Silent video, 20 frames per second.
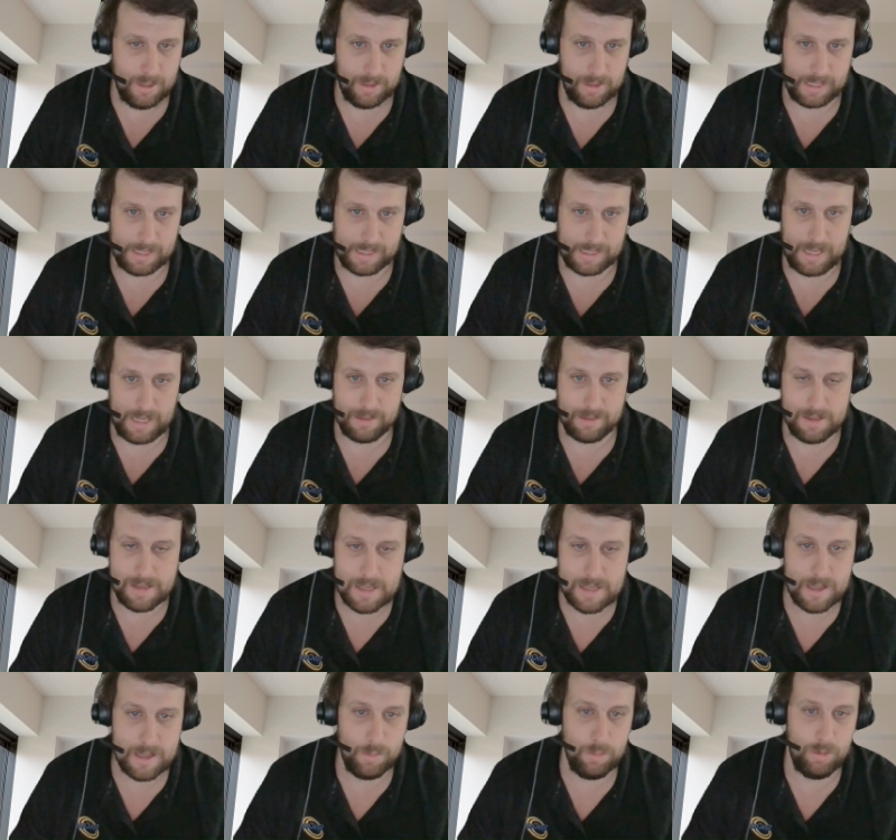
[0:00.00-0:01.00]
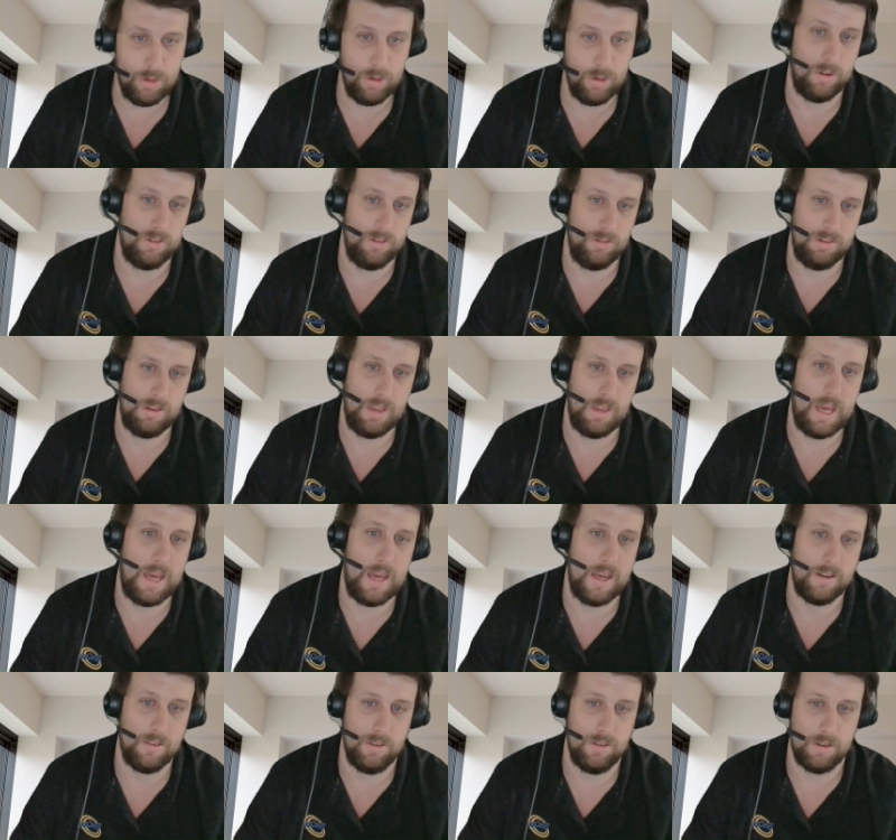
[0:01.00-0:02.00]
like a Teams or a
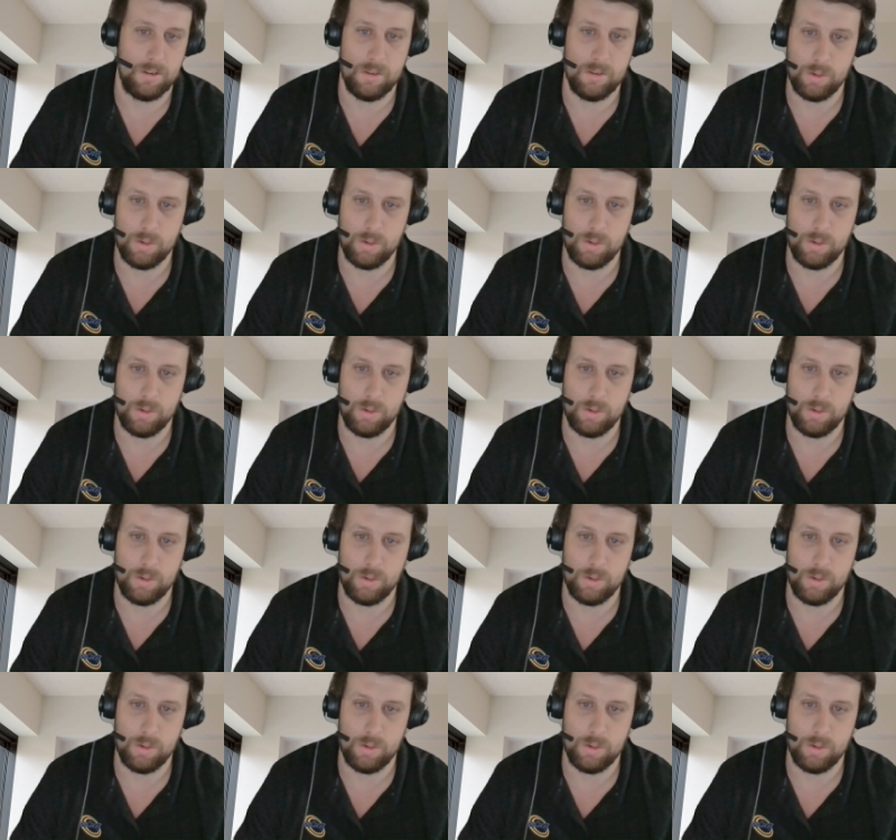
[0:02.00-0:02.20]
Slack or